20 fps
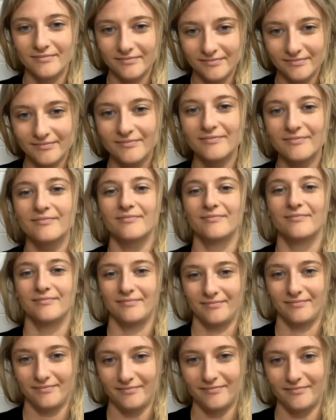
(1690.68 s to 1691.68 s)

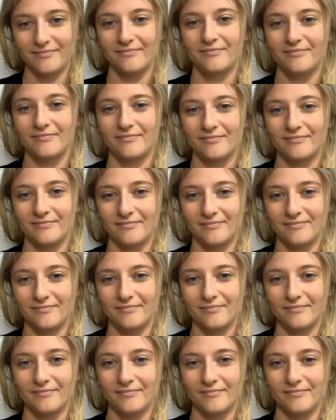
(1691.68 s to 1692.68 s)

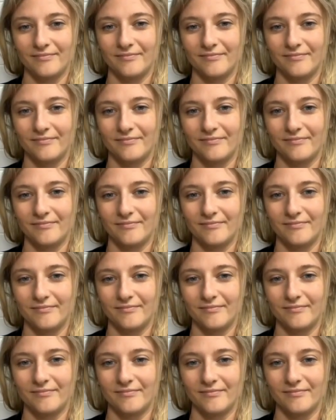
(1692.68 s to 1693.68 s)

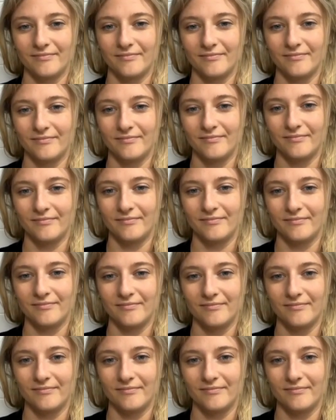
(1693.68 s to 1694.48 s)
[no speech]